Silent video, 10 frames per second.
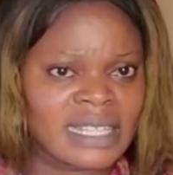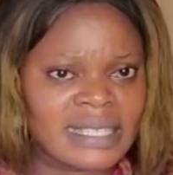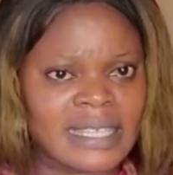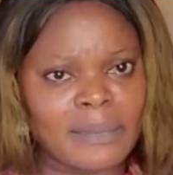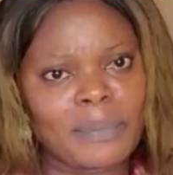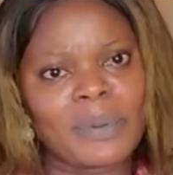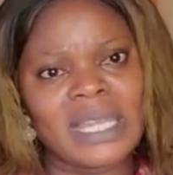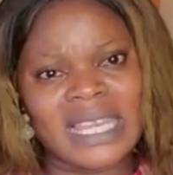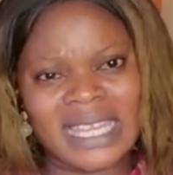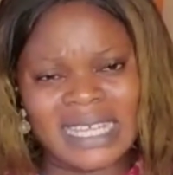tape
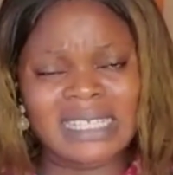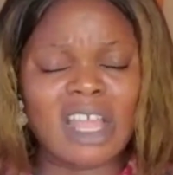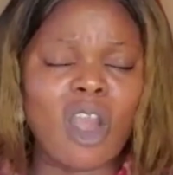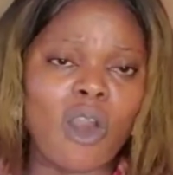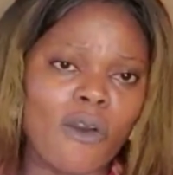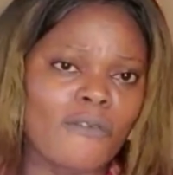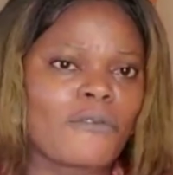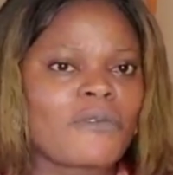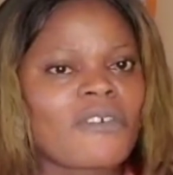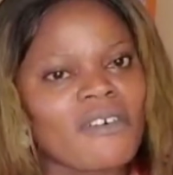leak of
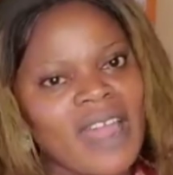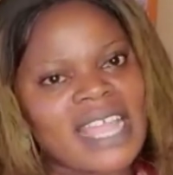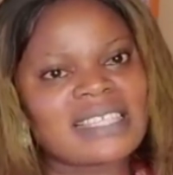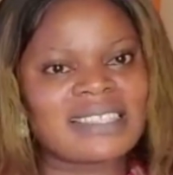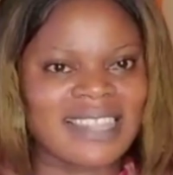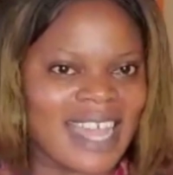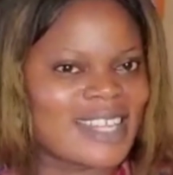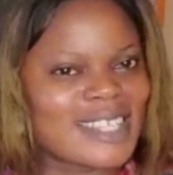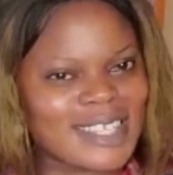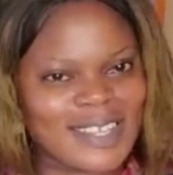Priceland
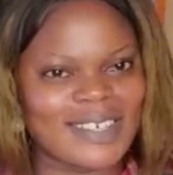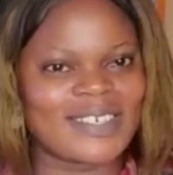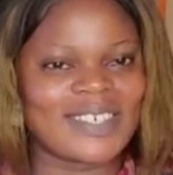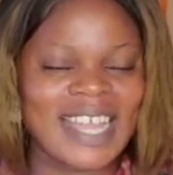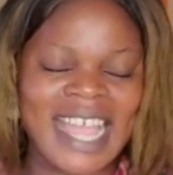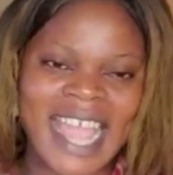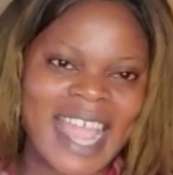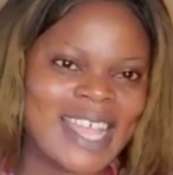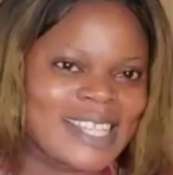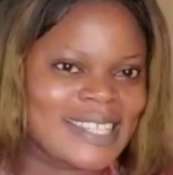School.
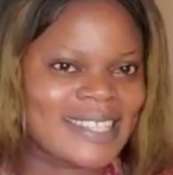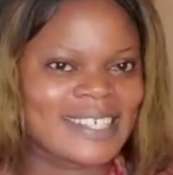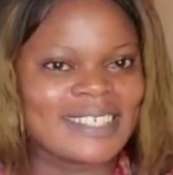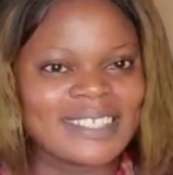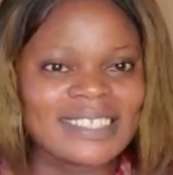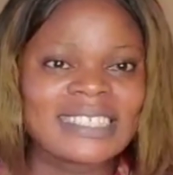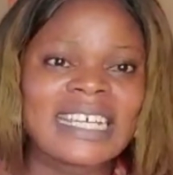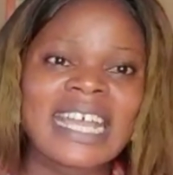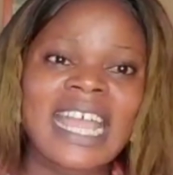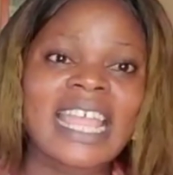So,
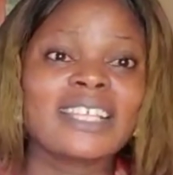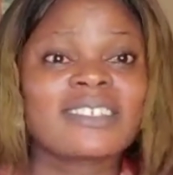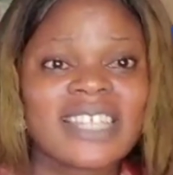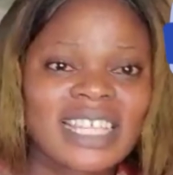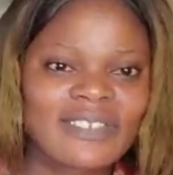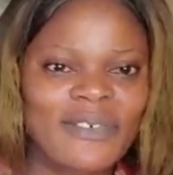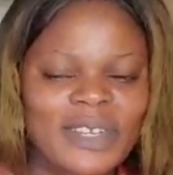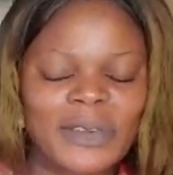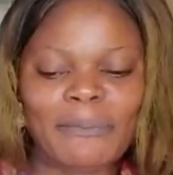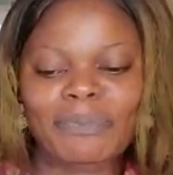in today's
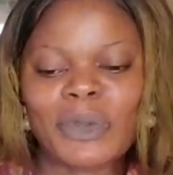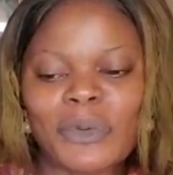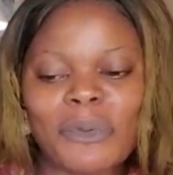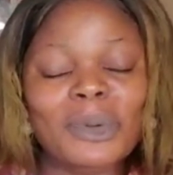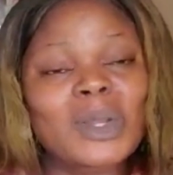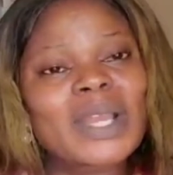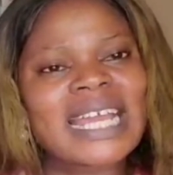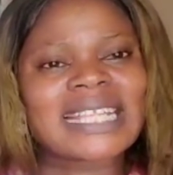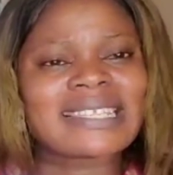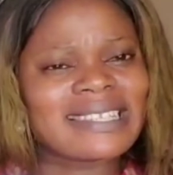video, we'll be looking
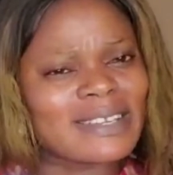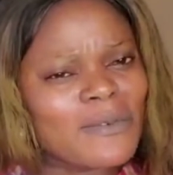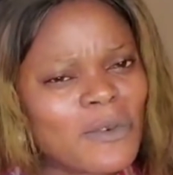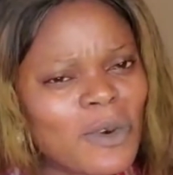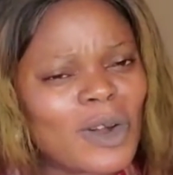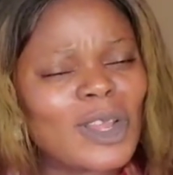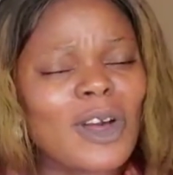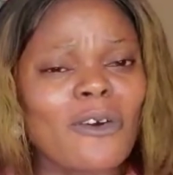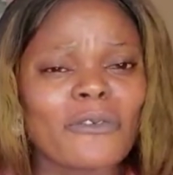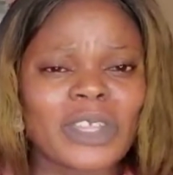at the role
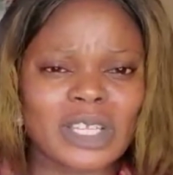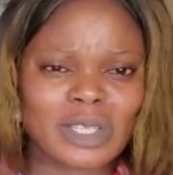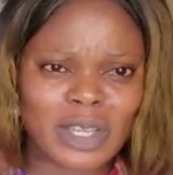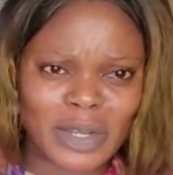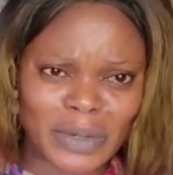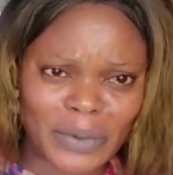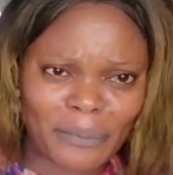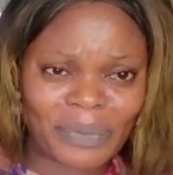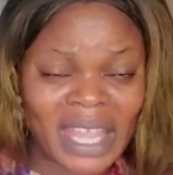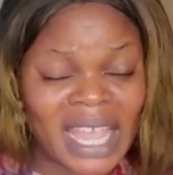of the school,
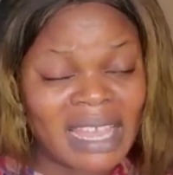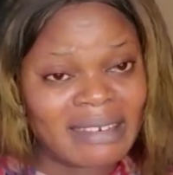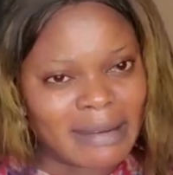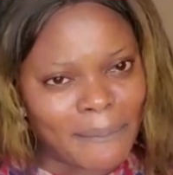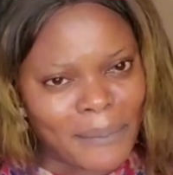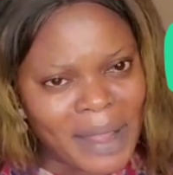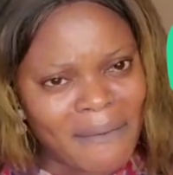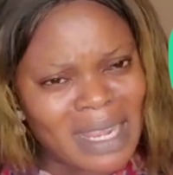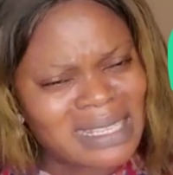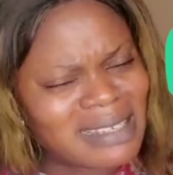the
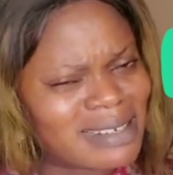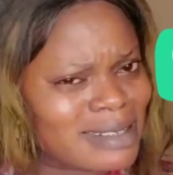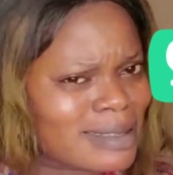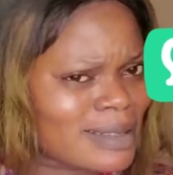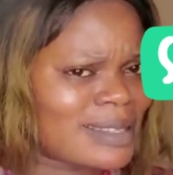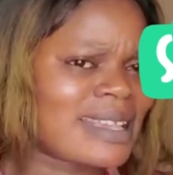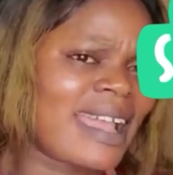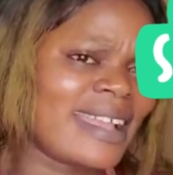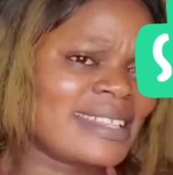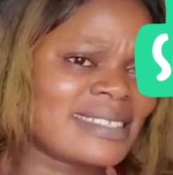parents, the
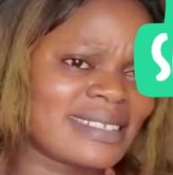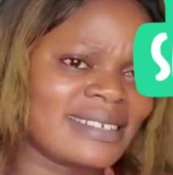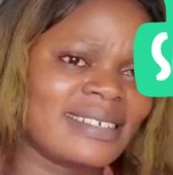society